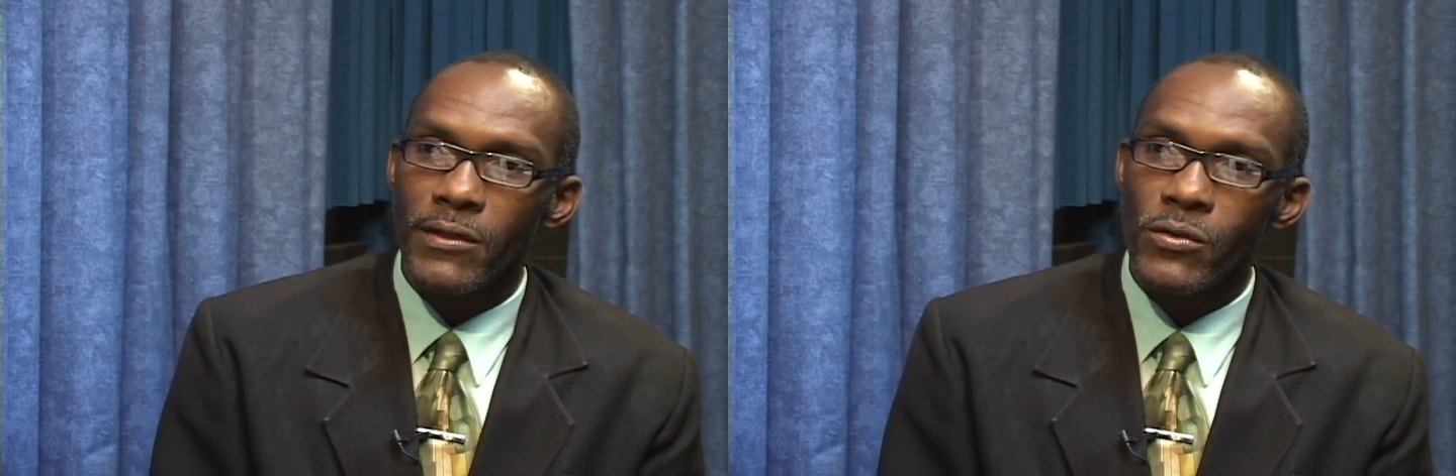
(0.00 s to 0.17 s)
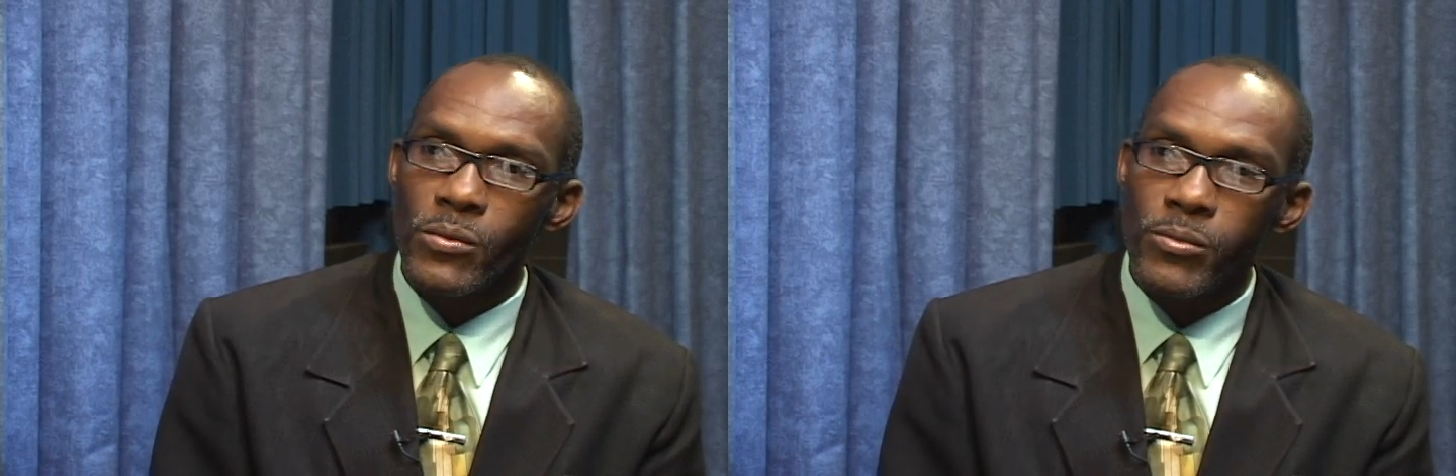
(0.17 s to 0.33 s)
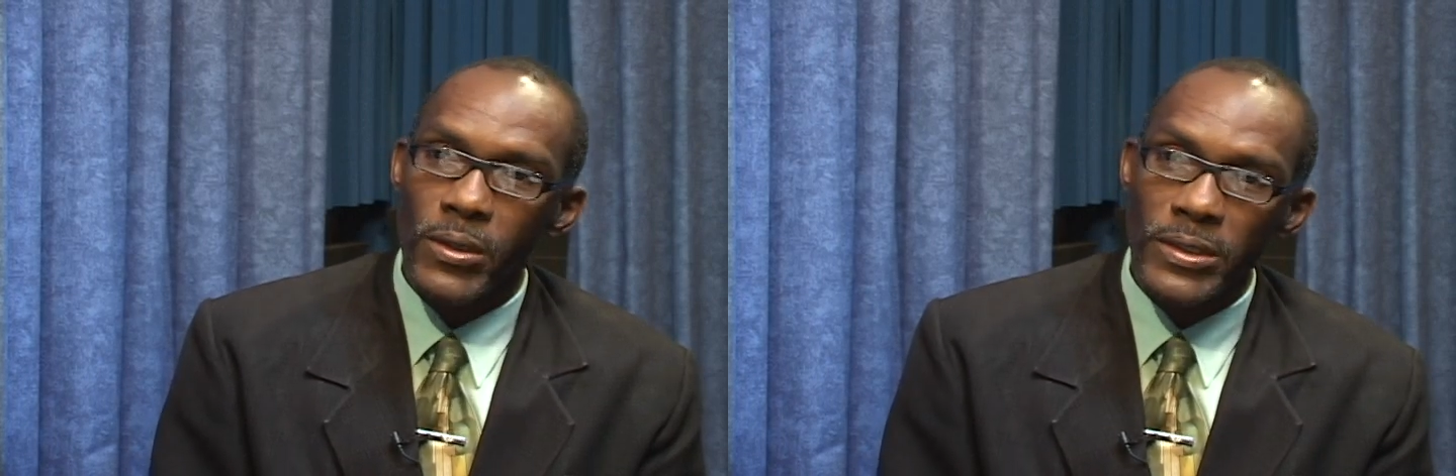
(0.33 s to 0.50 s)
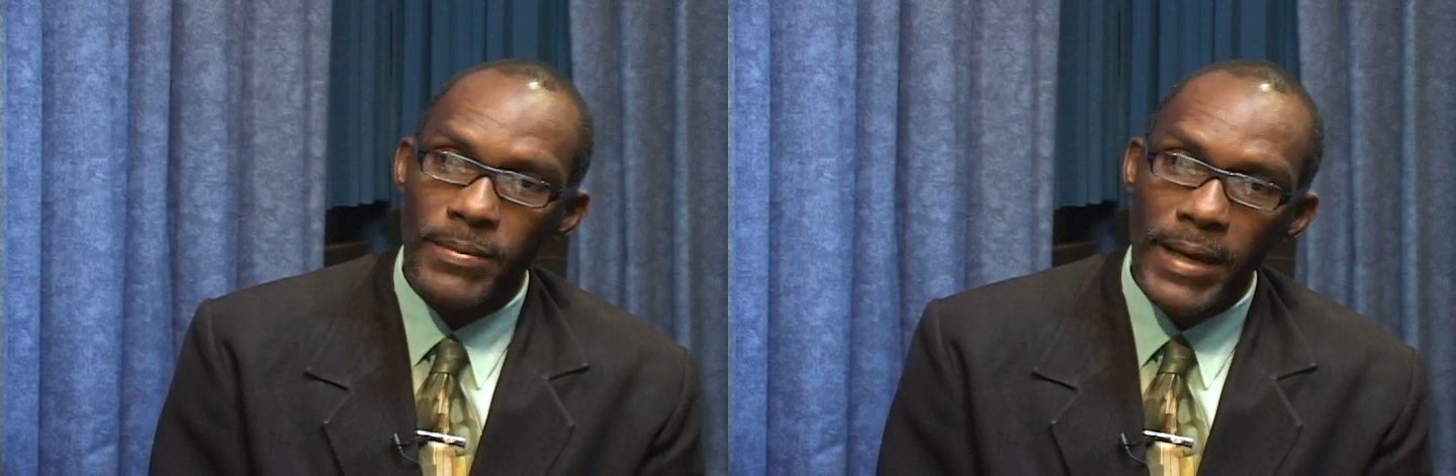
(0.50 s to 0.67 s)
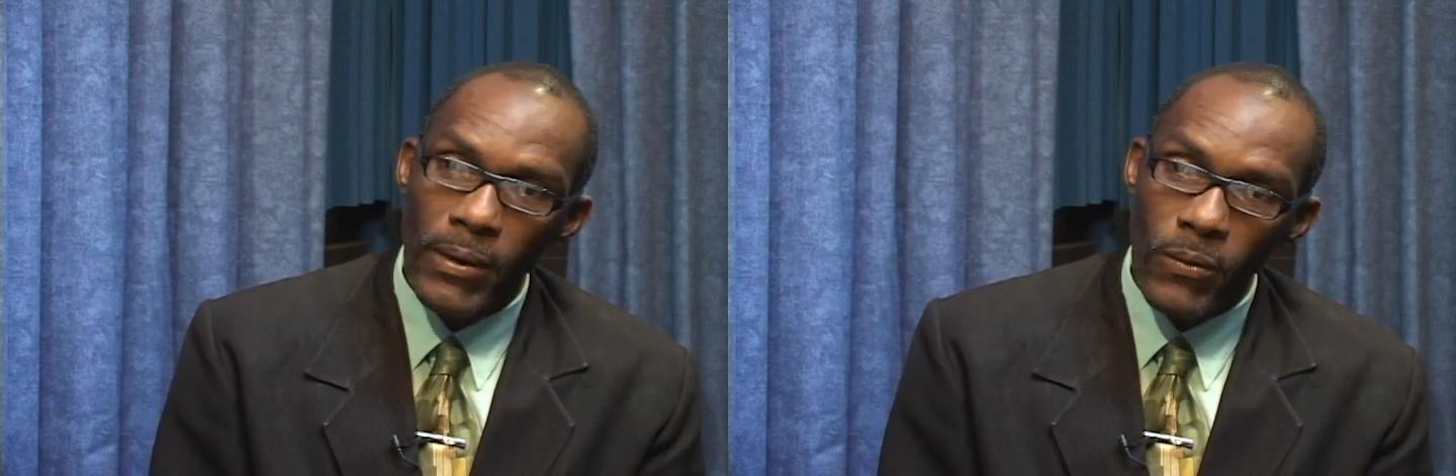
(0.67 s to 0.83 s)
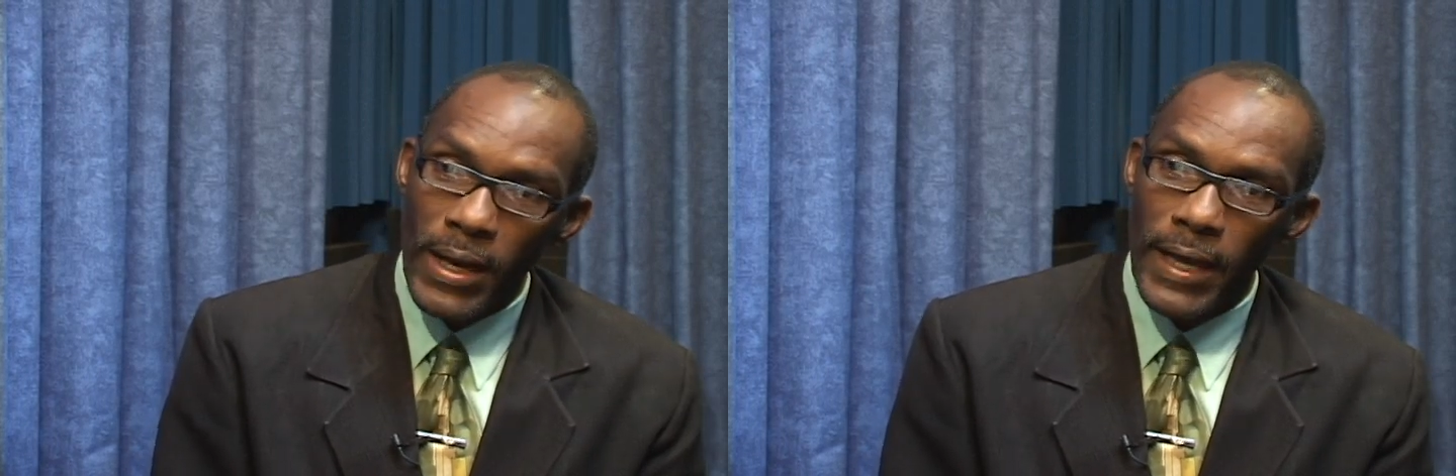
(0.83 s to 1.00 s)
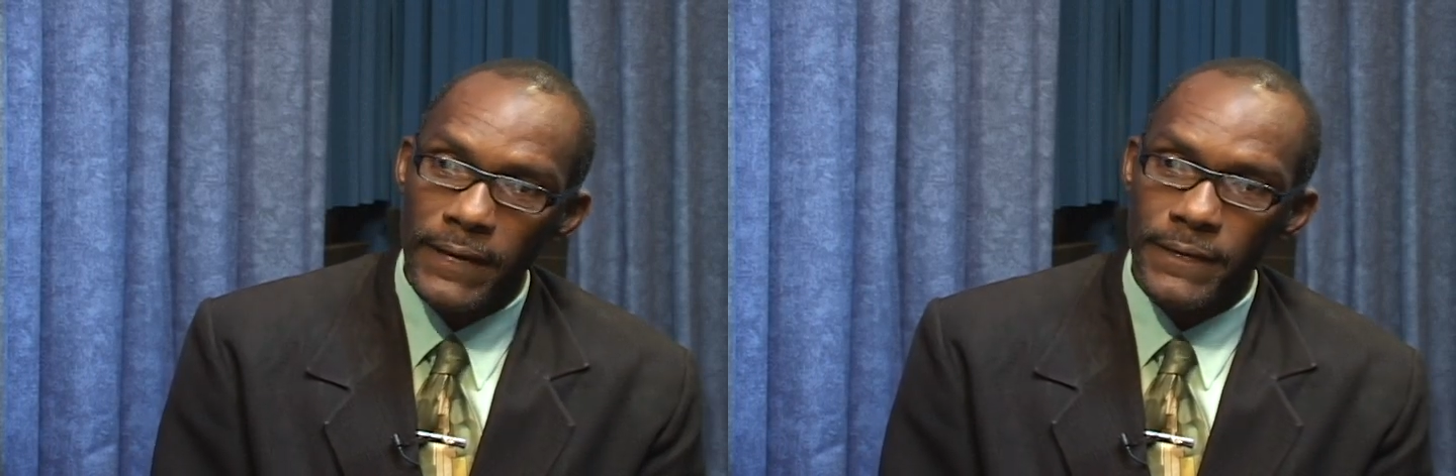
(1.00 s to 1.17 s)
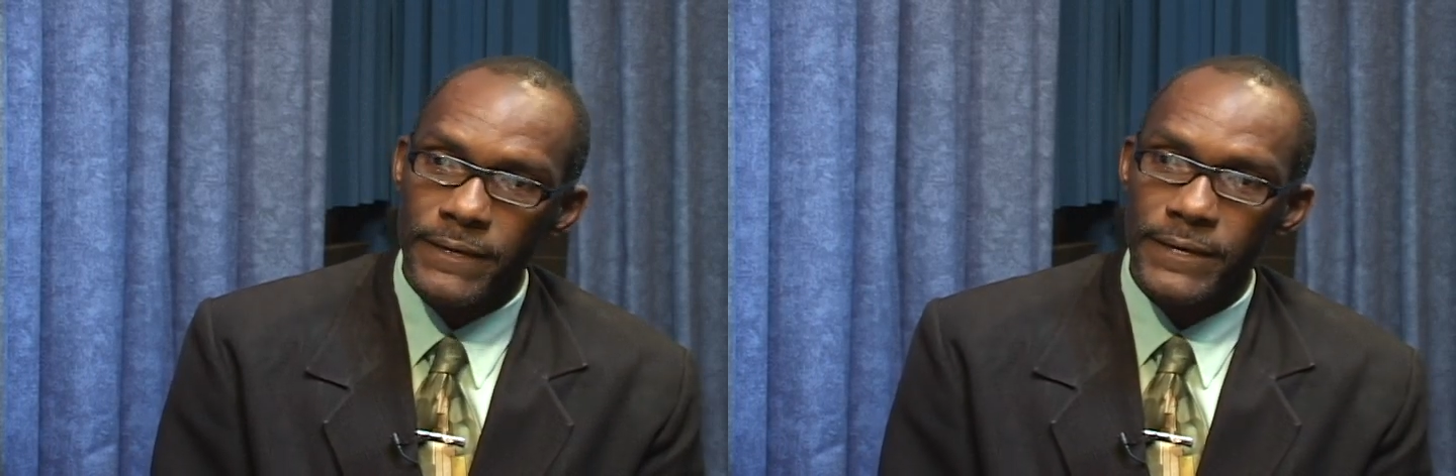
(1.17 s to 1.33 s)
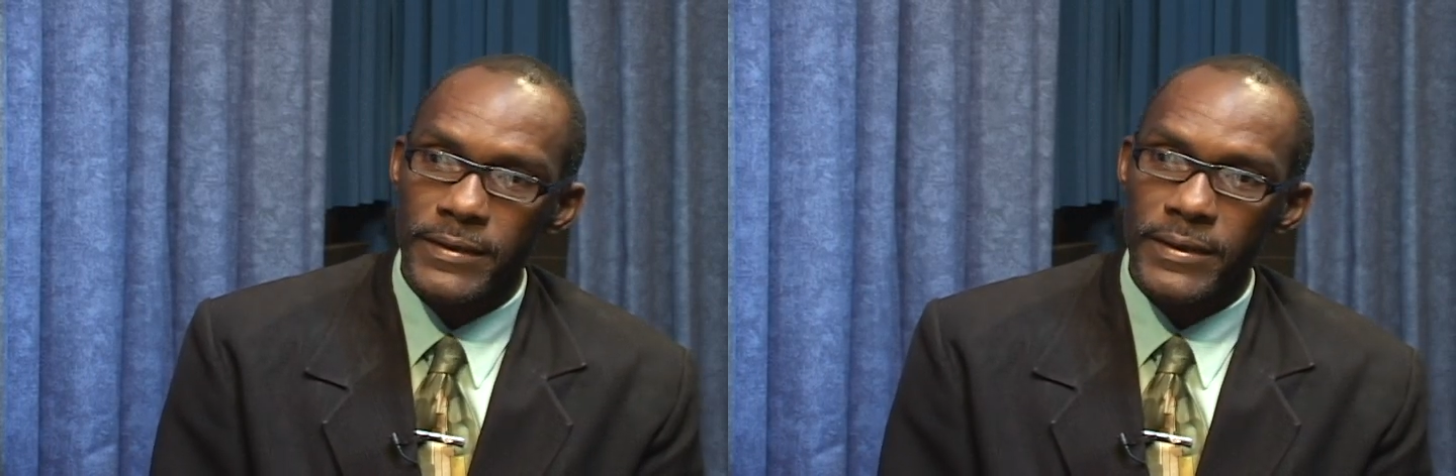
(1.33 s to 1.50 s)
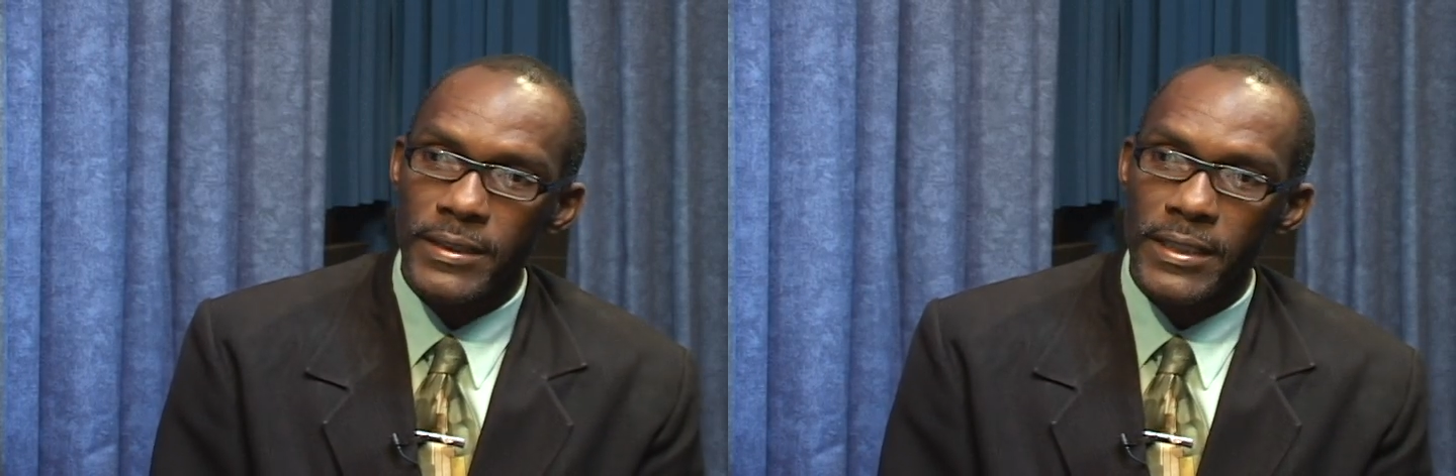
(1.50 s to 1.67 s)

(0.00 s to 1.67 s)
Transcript: group was my wife.